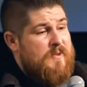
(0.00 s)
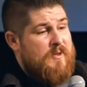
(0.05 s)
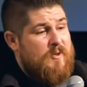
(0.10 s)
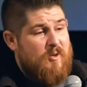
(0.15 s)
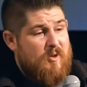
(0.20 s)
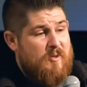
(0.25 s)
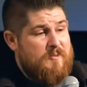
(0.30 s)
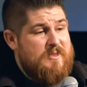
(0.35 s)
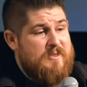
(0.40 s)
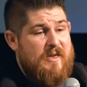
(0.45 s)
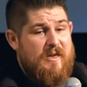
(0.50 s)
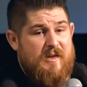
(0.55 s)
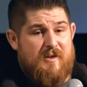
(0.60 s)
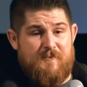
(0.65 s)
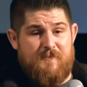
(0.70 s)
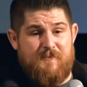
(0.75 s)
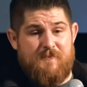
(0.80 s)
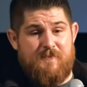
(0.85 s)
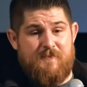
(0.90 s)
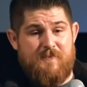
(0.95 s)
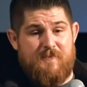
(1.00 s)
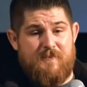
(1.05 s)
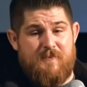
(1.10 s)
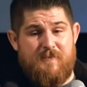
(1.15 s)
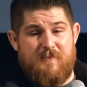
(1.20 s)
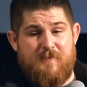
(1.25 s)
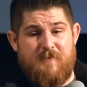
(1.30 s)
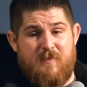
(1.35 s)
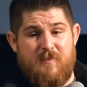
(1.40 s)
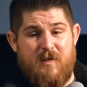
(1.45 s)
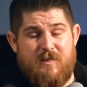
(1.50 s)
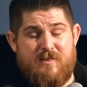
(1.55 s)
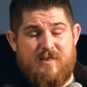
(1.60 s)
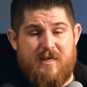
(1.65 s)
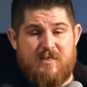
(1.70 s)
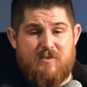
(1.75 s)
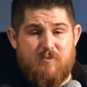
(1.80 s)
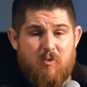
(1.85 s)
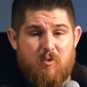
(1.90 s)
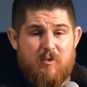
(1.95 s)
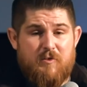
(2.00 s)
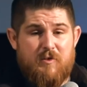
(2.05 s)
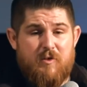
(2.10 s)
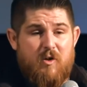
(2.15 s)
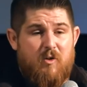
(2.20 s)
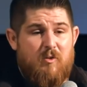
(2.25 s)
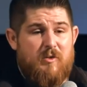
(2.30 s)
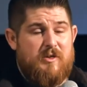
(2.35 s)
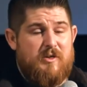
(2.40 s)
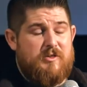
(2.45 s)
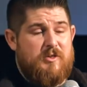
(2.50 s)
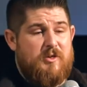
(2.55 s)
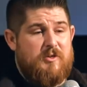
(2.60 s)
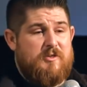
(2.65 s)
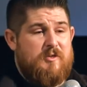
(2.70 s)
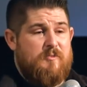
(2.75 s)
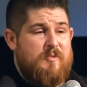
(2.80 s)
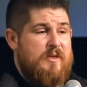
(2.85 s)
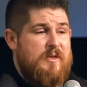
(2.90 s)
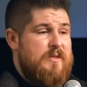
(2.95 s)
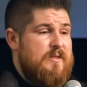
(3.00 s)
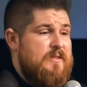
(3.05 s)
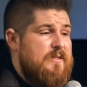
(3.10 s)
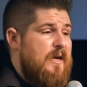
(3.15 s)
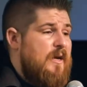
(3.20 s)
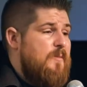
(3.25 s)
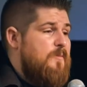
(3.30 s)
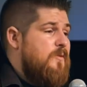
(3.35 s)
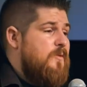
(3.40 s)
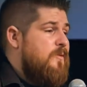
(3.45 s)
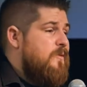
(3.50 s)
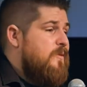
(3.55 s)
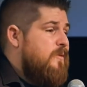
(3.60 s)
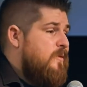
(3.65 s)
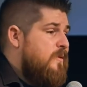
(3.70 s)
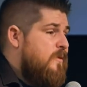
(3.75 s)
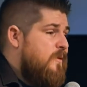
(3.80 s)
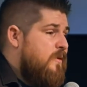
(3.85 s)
You know what I'm saying? It takes more than going to church to be a disciple.